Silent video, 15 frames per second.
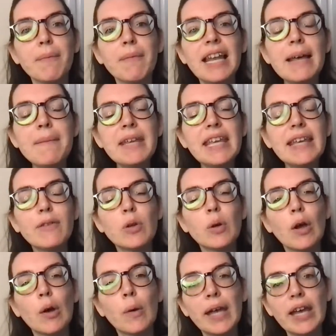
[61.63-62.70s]
But let me give
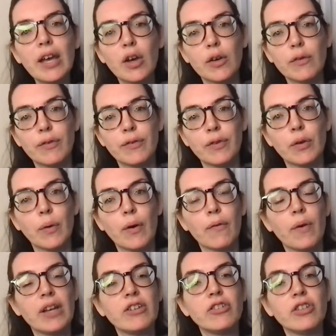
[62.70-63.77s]
you a quick overview
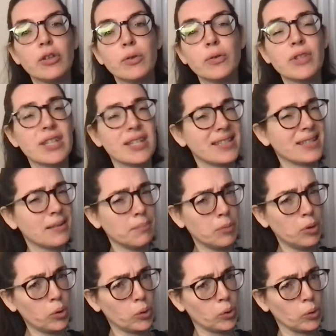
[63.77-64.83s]
of when to use this
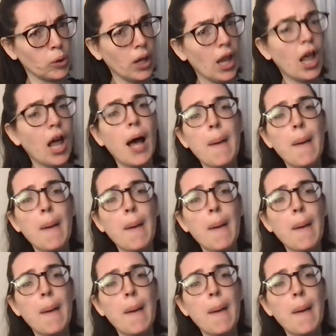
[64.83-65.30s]
small